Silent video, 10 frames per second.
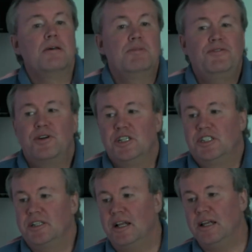But
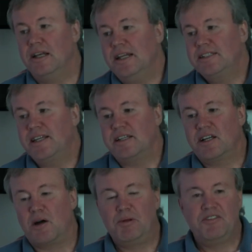first, let's get a
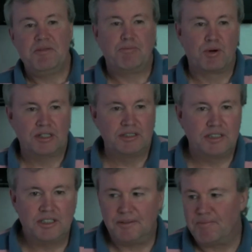couple of
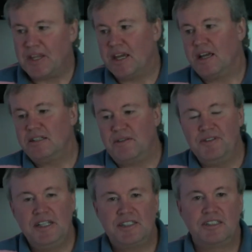important
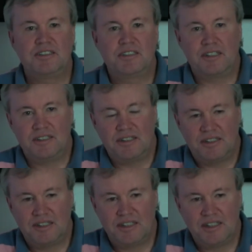definitions
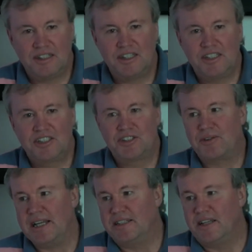
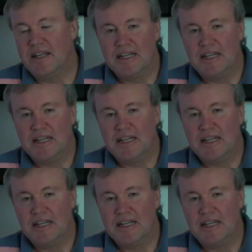straight.